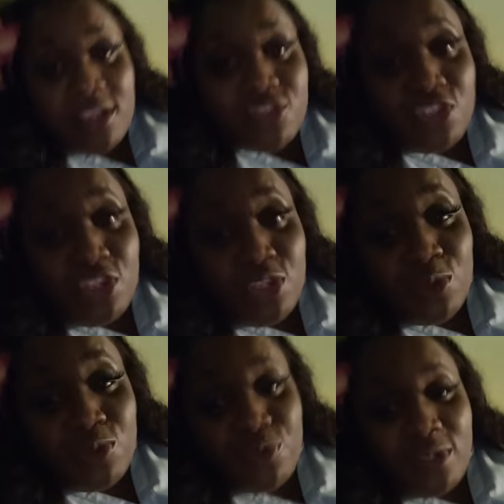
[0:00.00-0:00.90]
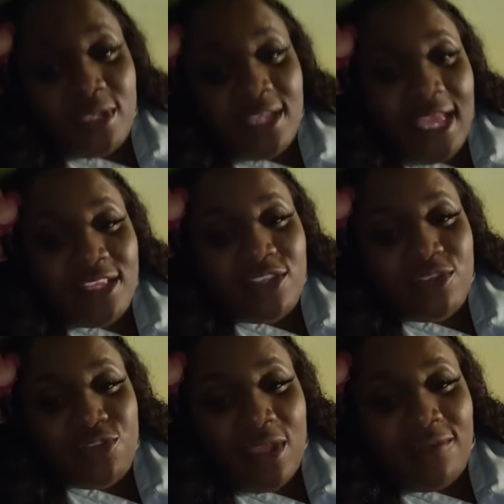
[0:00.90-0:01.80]
She not used to the
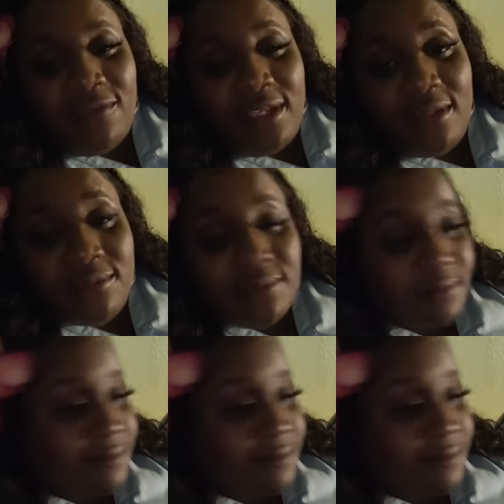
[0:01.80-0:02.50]
night traveling.